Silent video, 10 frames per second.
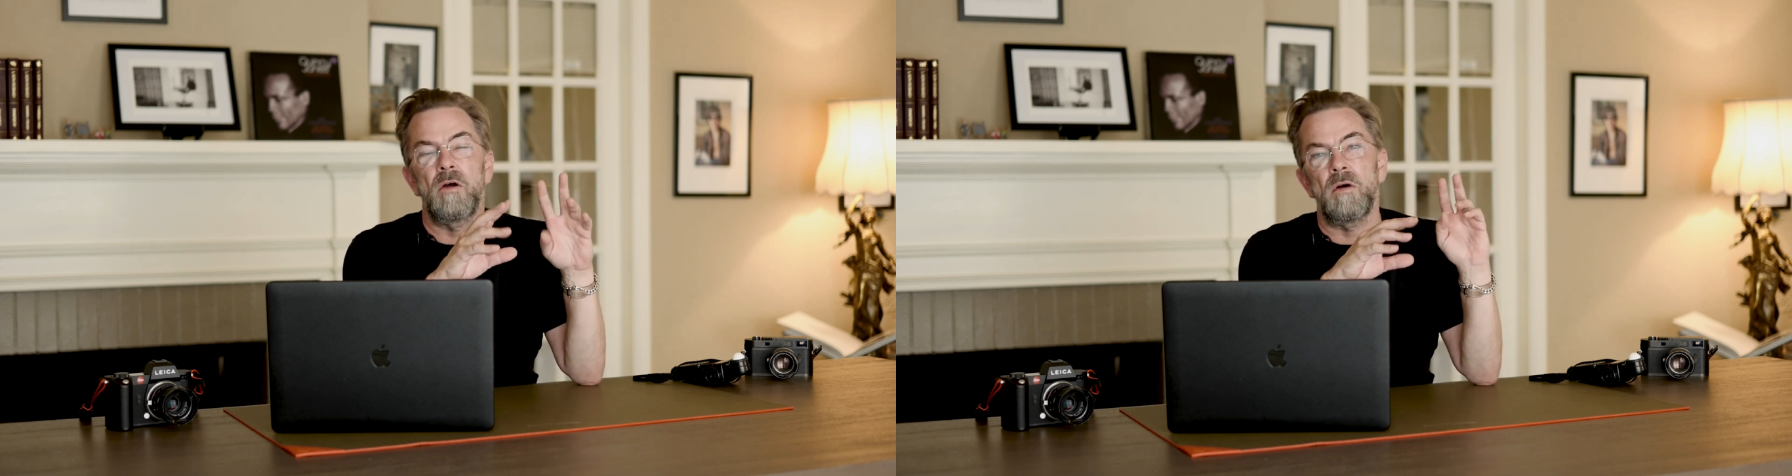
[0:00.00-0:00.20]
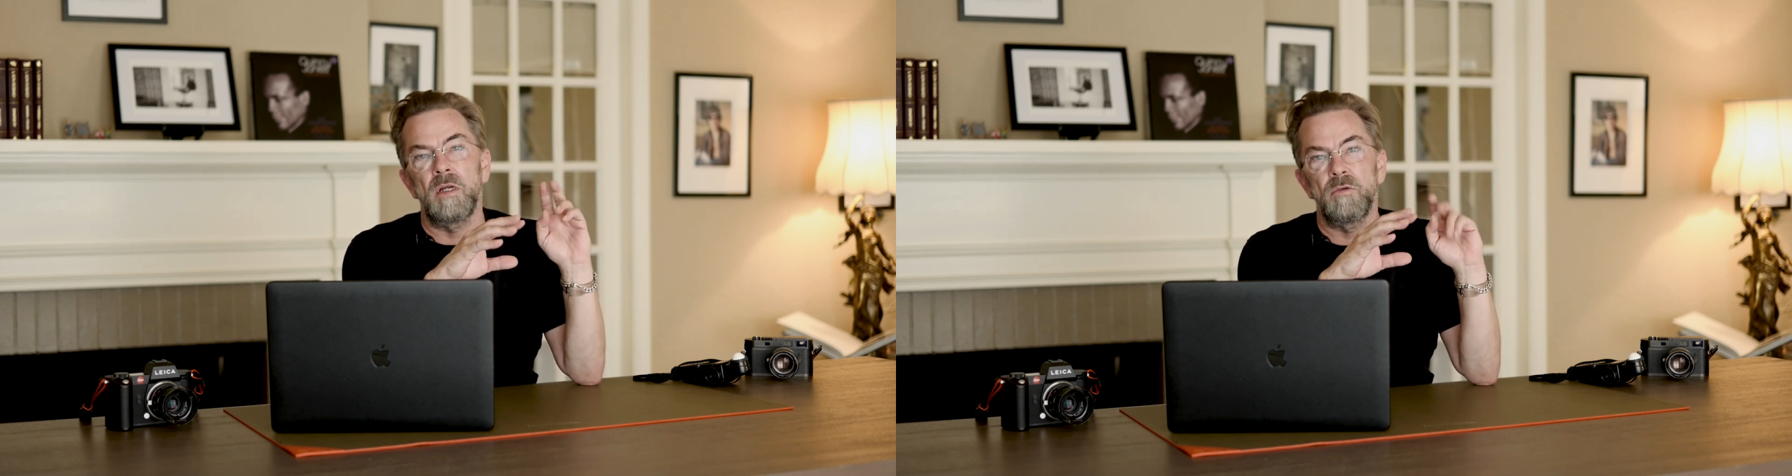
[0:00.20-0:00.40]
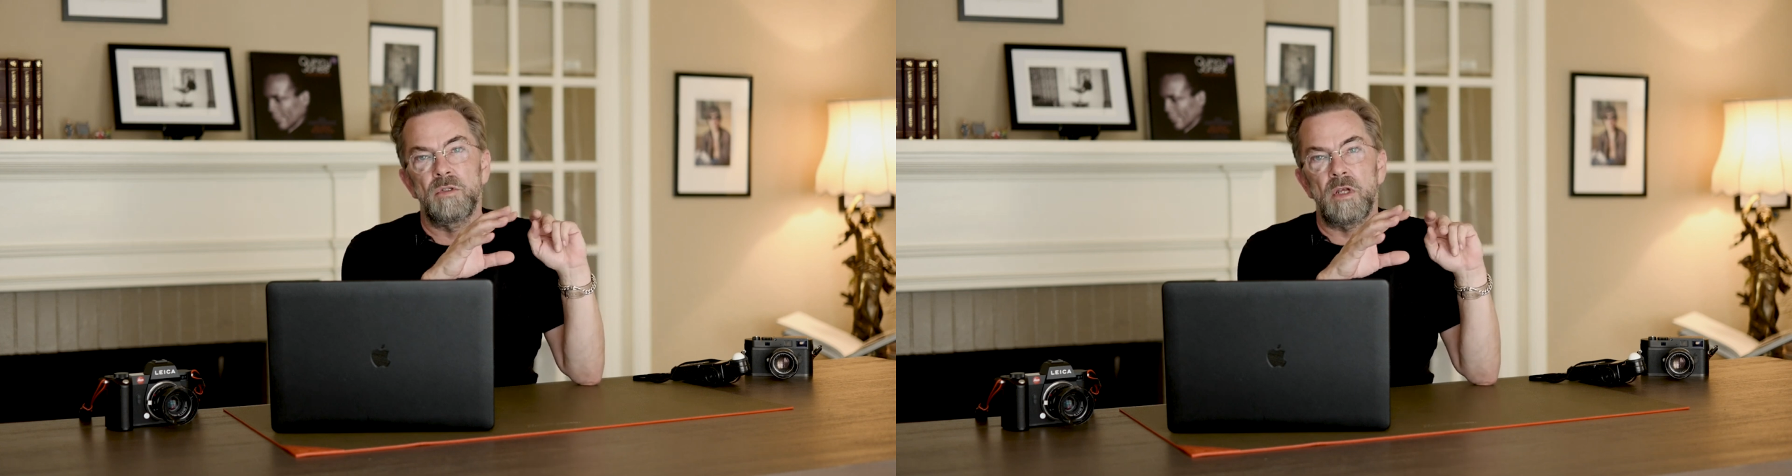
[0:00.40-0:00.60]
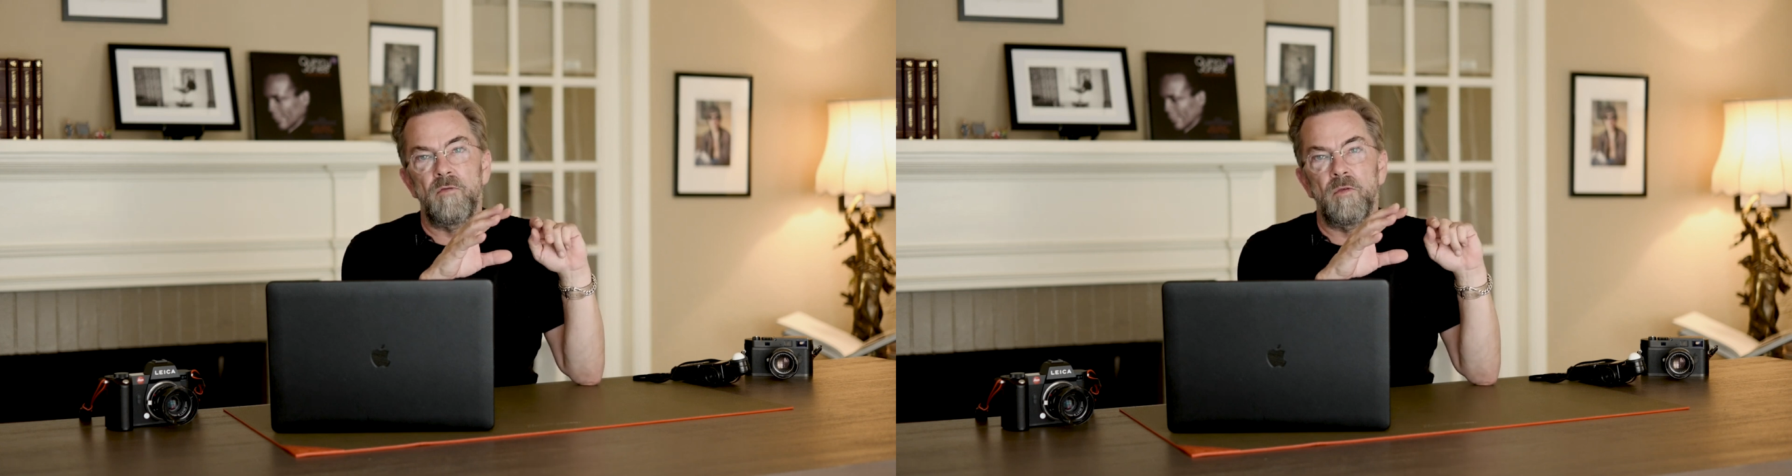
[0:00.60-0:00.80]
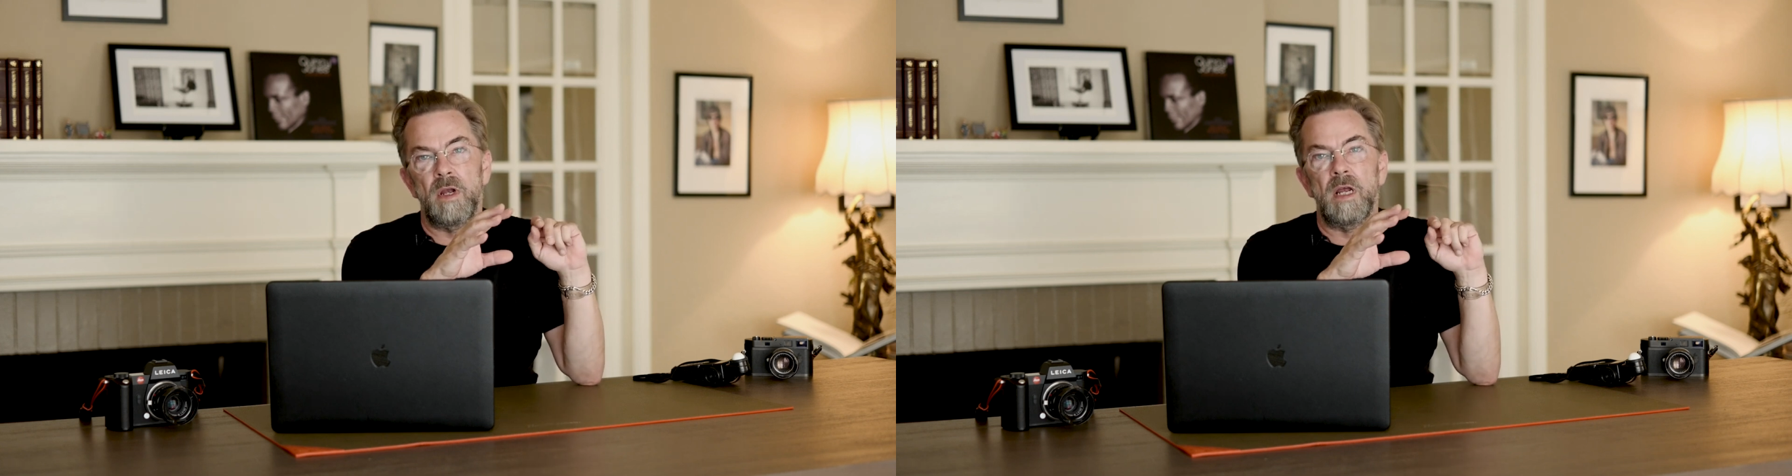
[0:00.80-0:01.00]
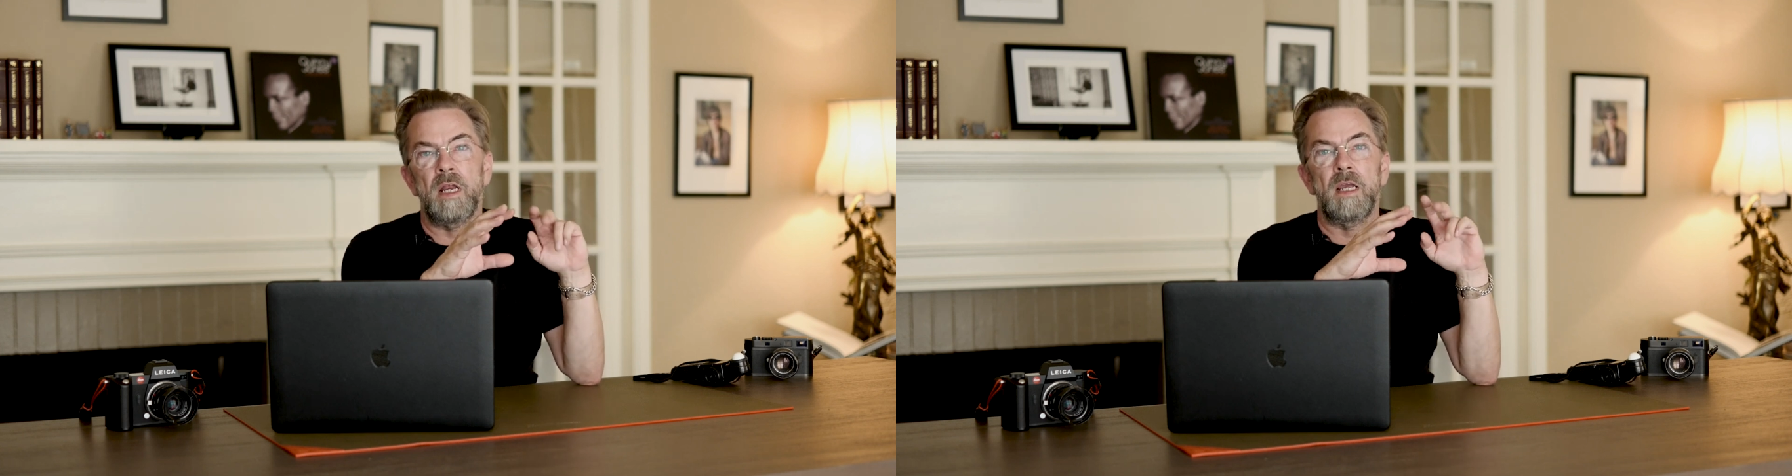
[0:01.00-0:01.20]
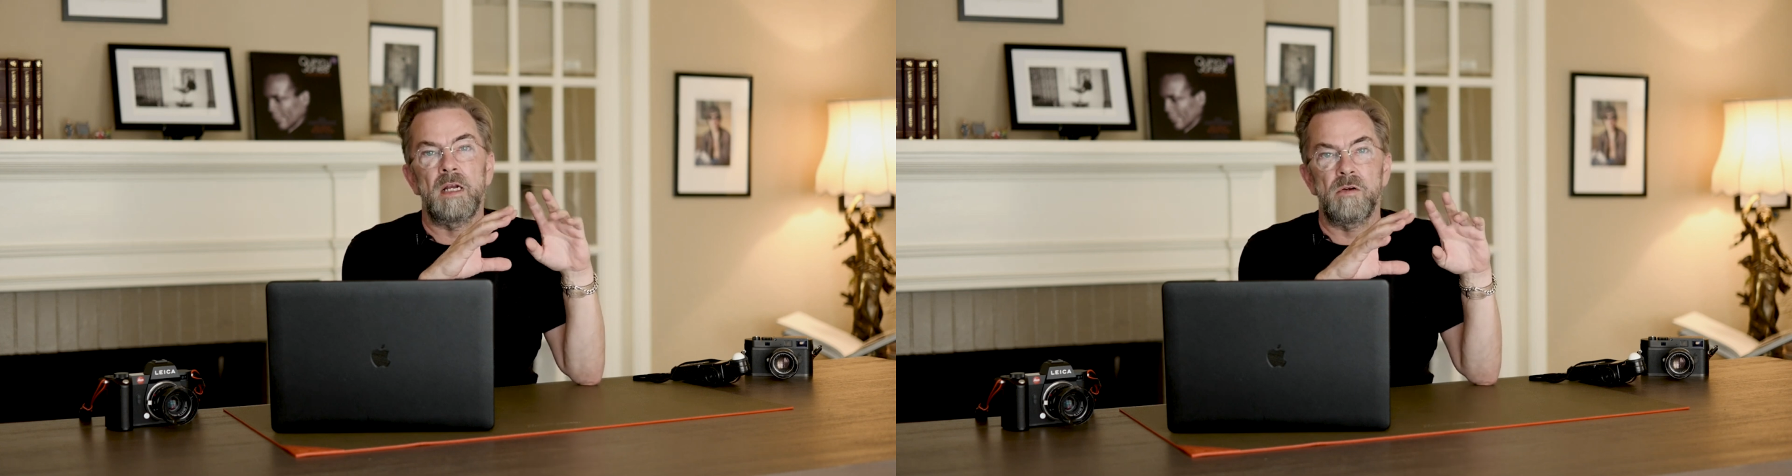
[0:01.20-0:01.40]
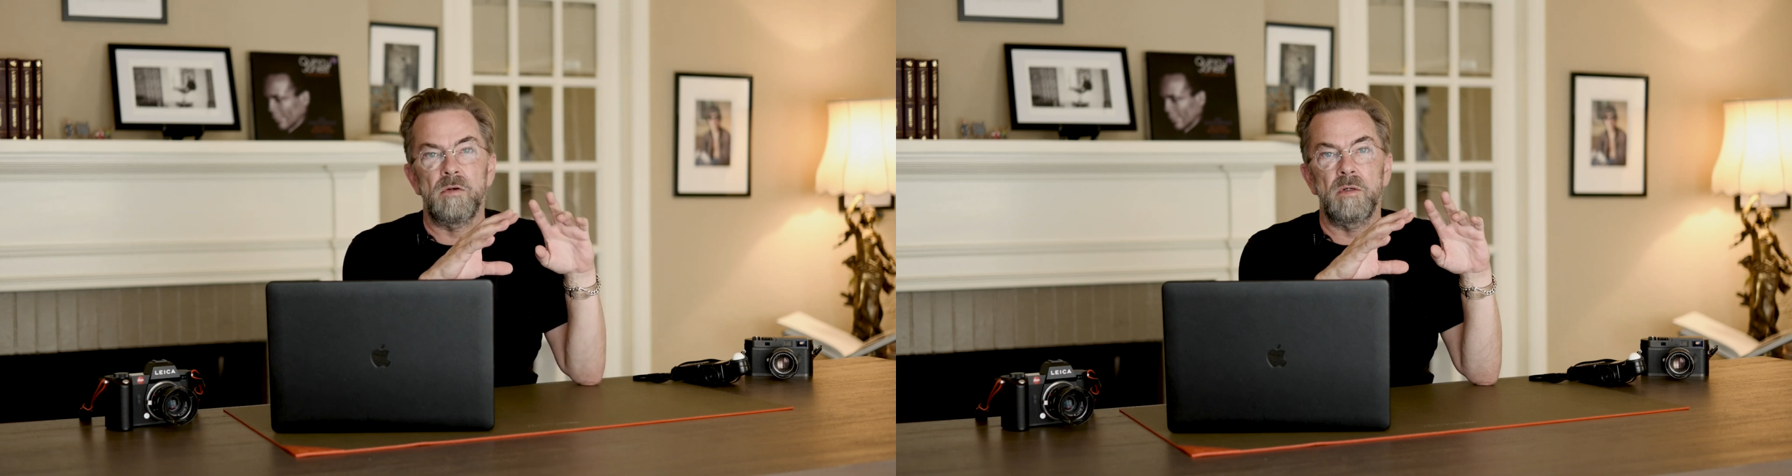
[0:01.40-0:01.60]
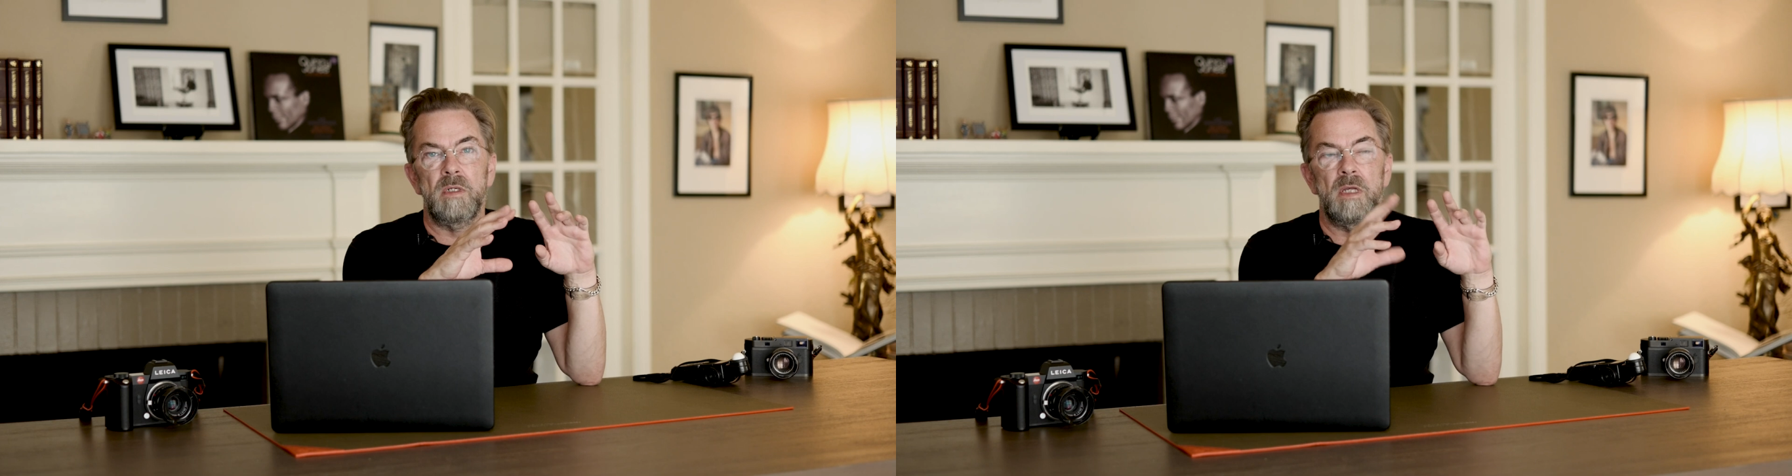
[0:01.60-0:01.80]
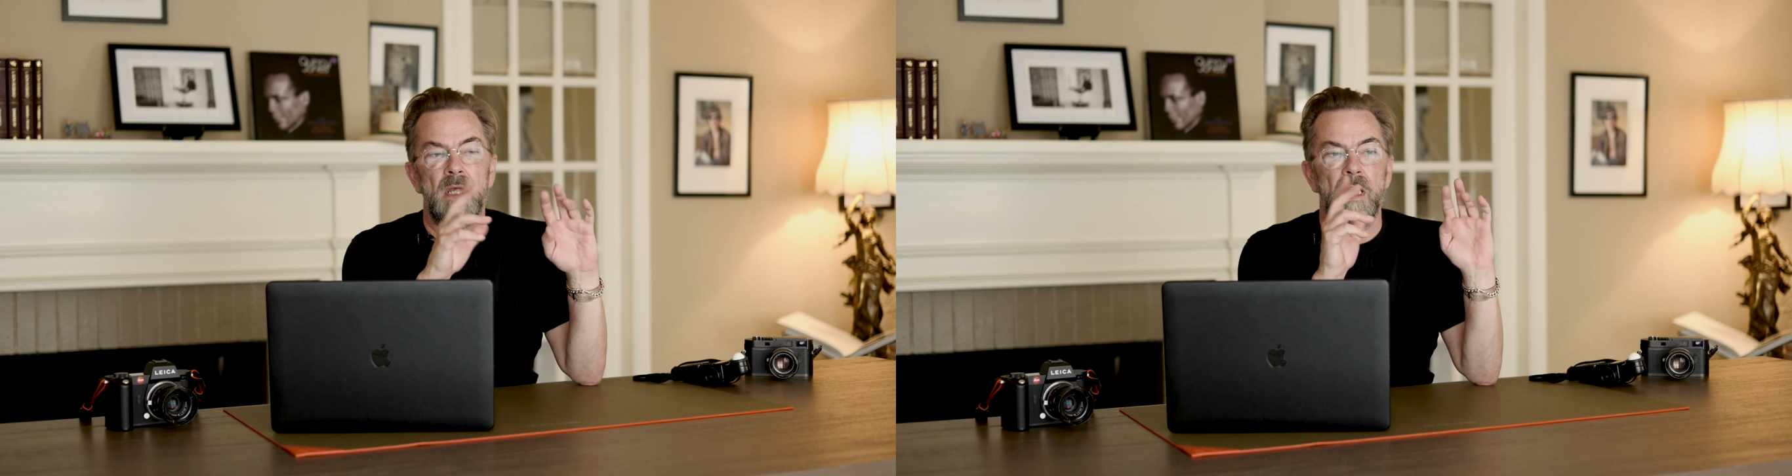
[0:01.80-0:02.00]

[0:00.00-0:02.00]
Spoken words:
or a new software and I get annoyed,